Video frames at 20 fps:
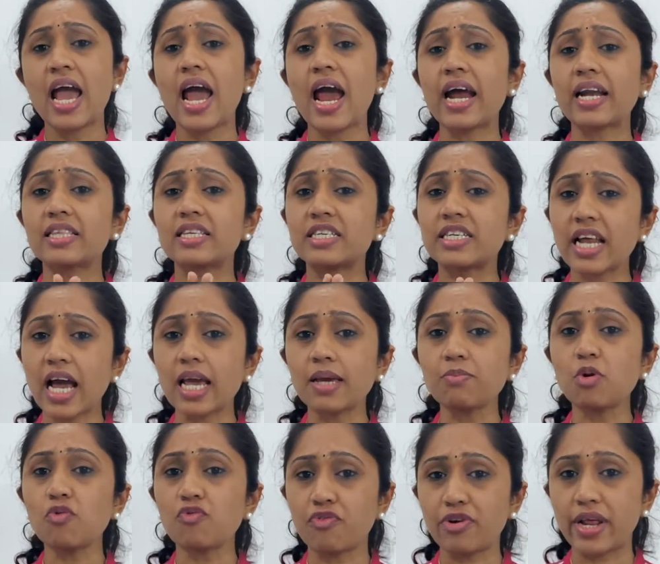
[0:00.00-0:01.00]
At the time
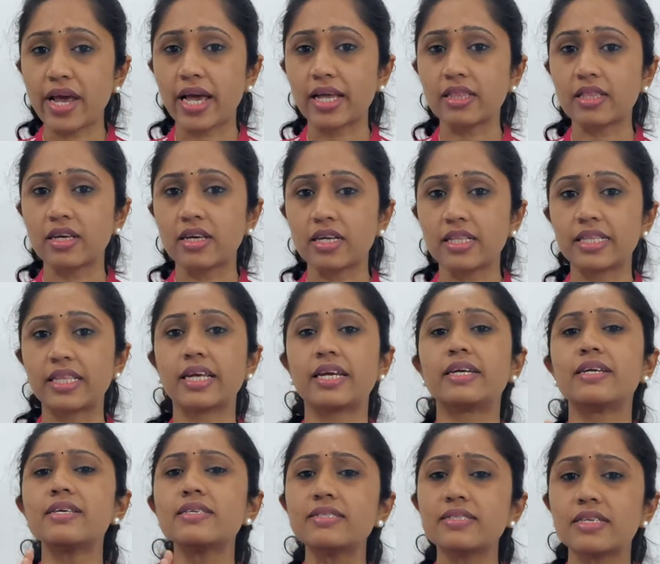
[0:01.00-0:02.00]
of death, they
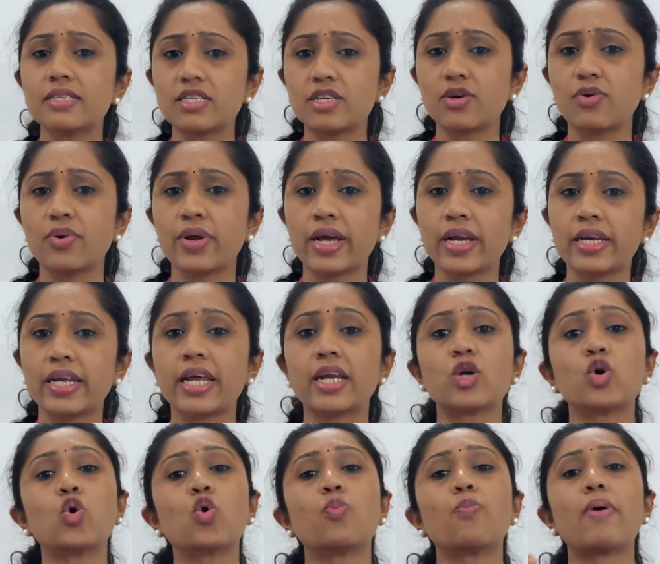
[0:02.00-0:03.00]
disintegrate
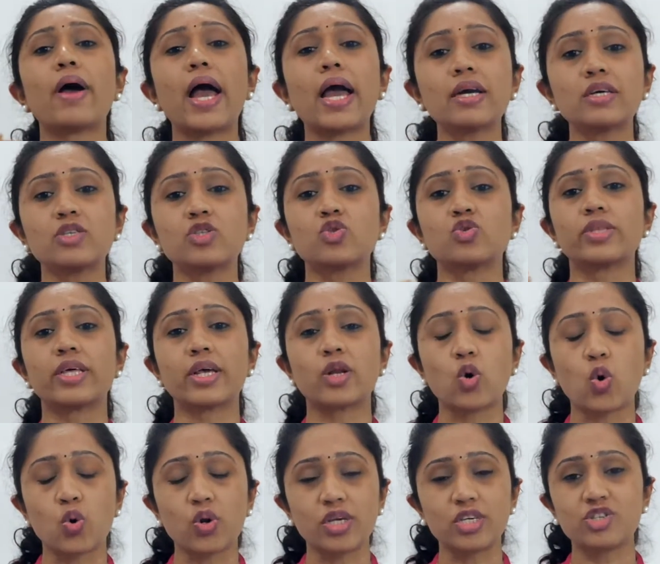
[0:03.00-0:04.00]
and go back to their
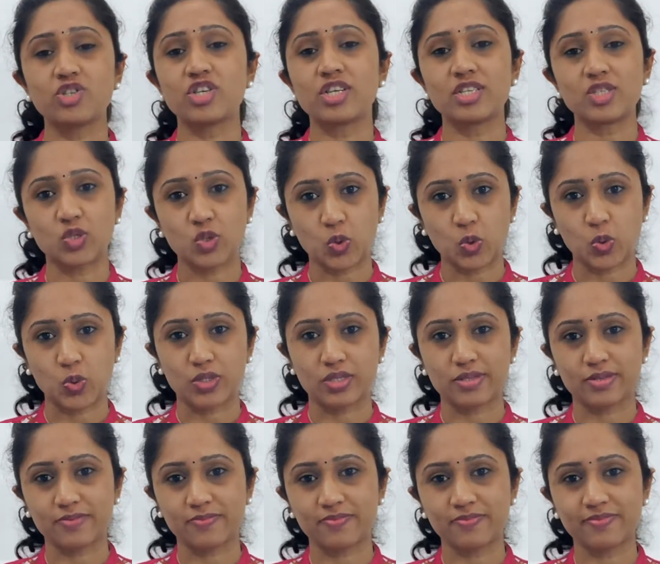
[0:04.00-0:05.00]
original
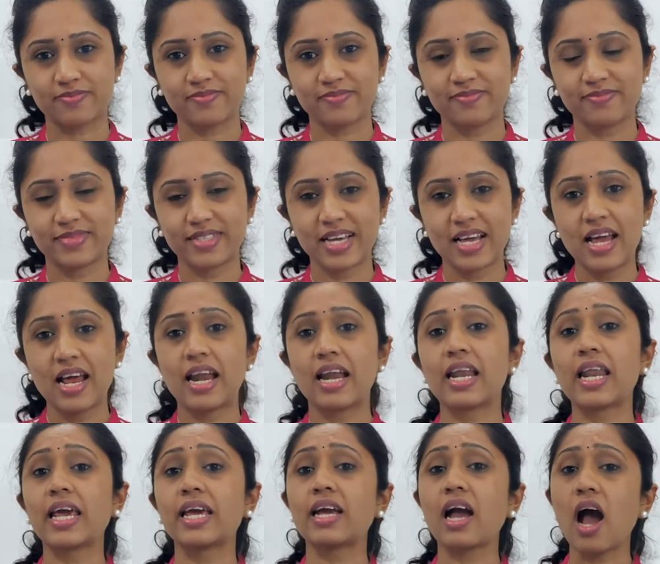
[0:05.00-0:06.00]
source.
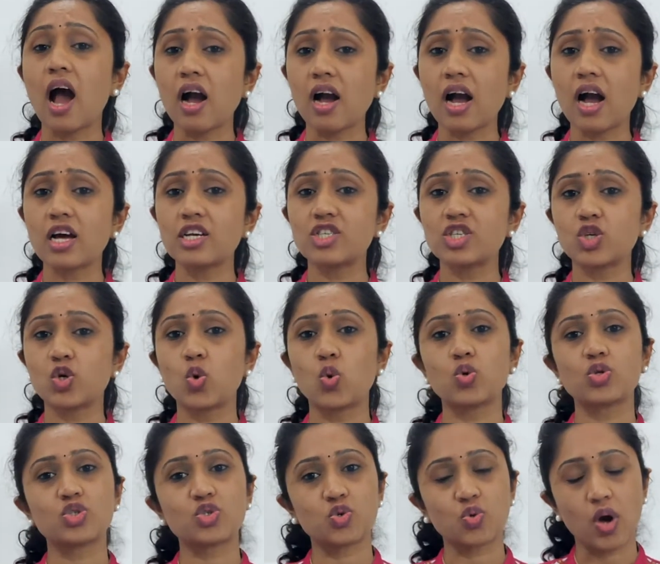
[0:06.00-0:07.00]
Like Akasha
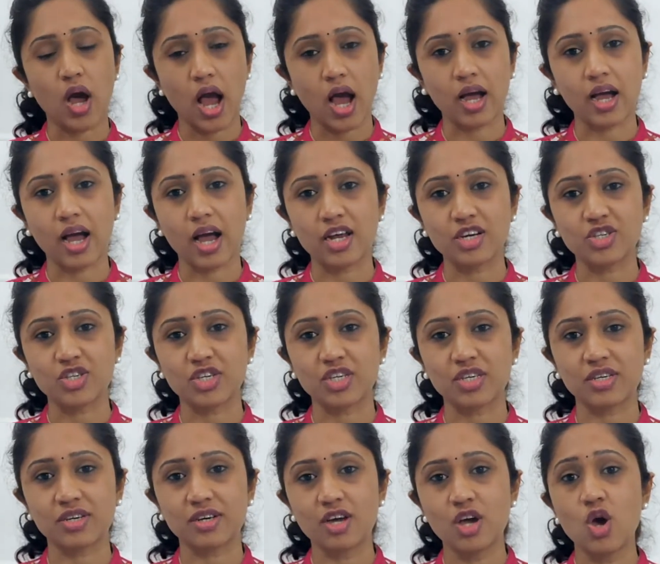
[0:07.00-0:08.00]
goes to Akasha,
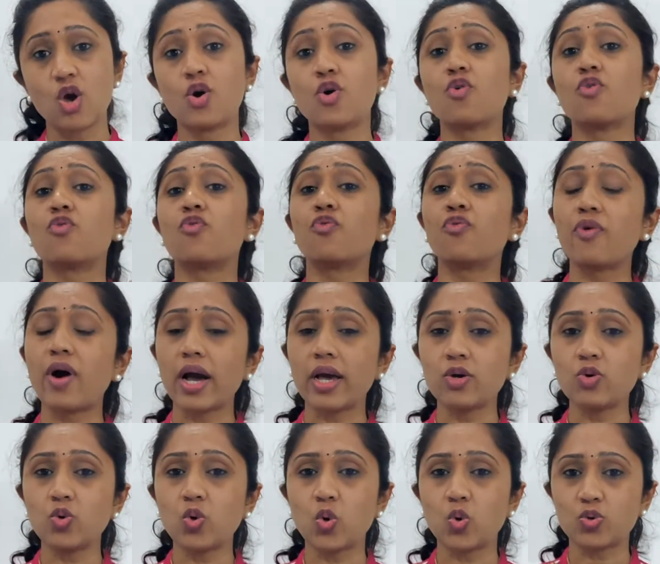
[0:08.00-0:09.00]

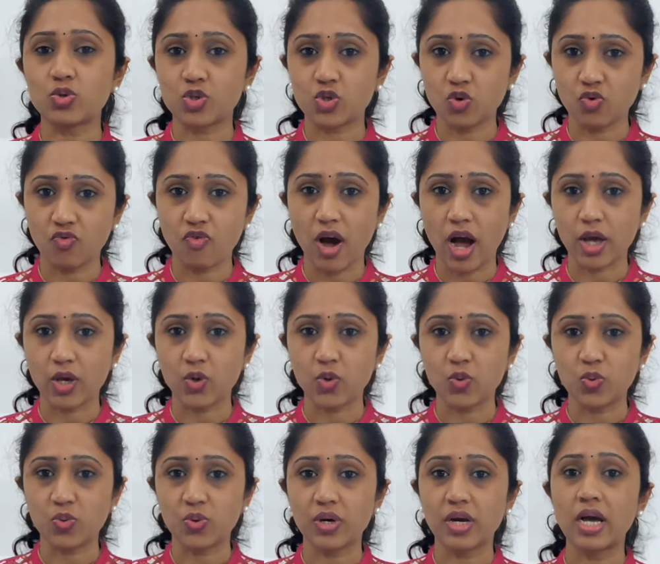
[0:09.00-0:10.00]
Vayu goes to Vayu,
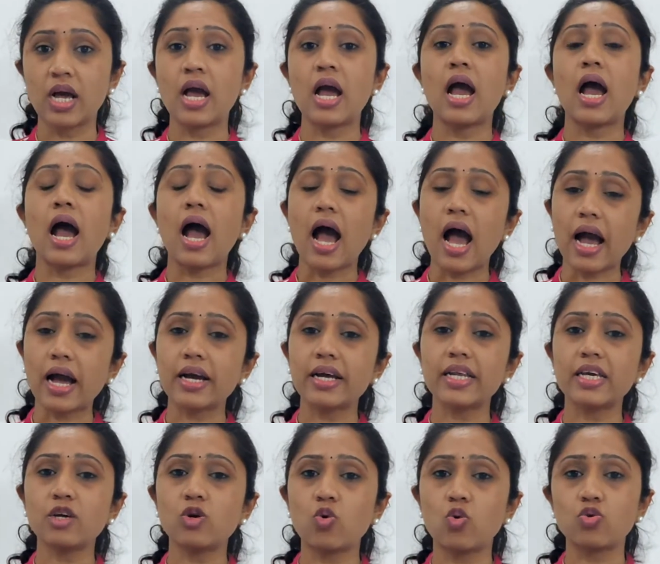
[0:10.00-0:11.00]

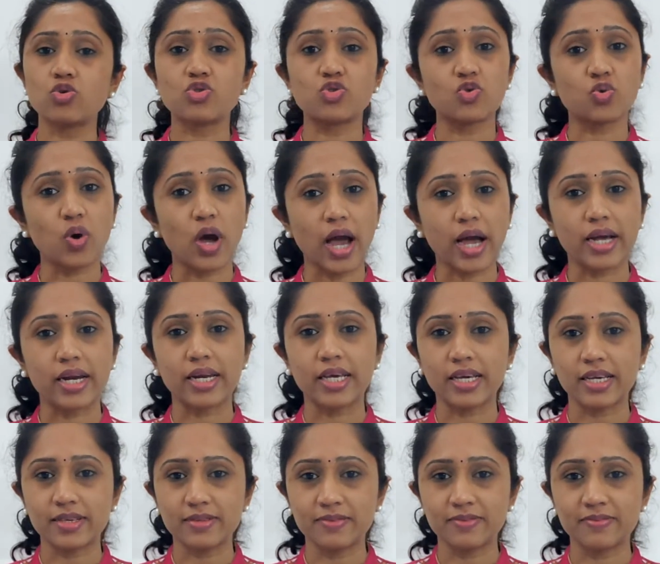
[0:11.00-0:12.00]
Agni goes to
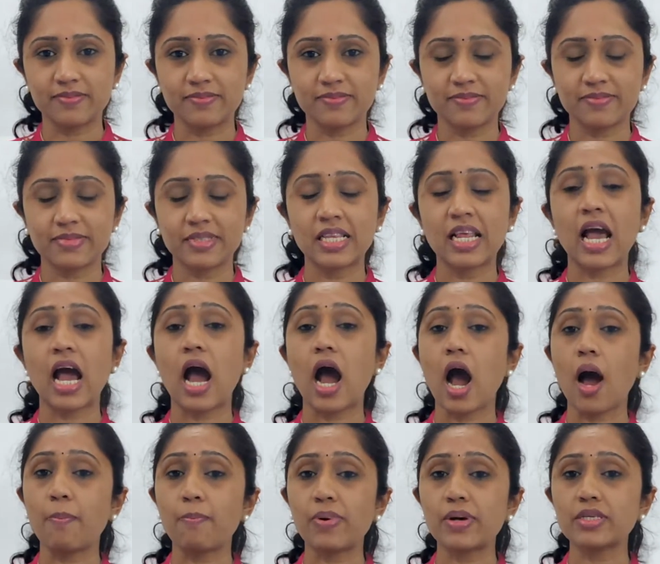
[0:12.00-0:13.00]
Agni,
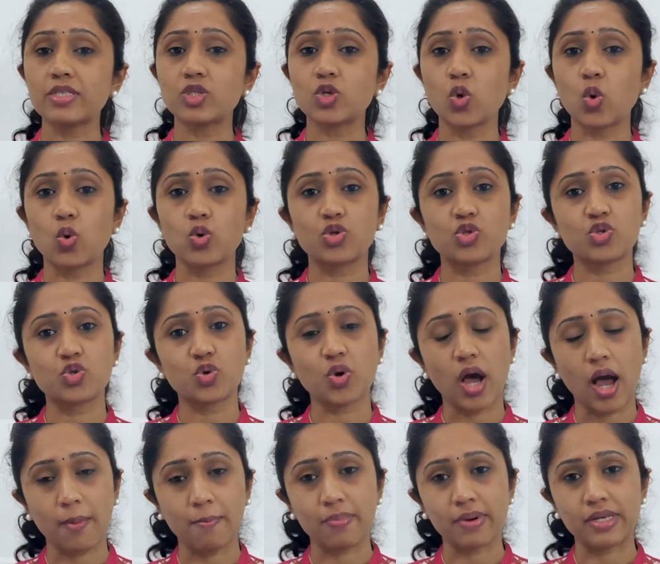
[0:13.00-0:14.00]
Apas goes to
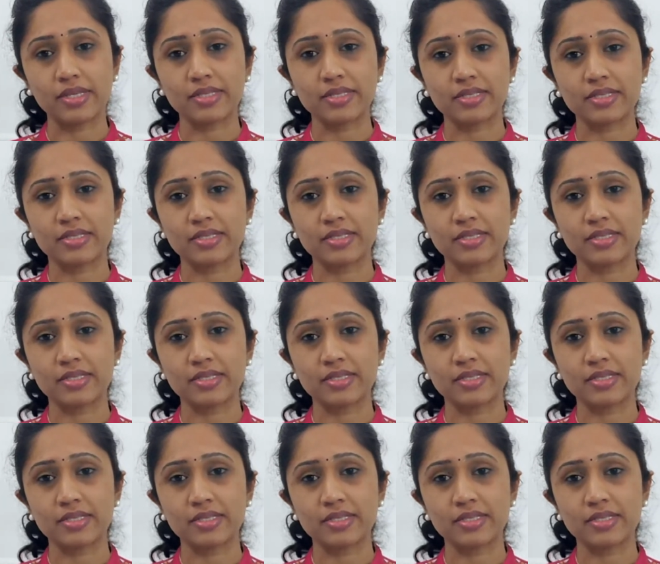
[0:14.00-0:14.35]
Apas,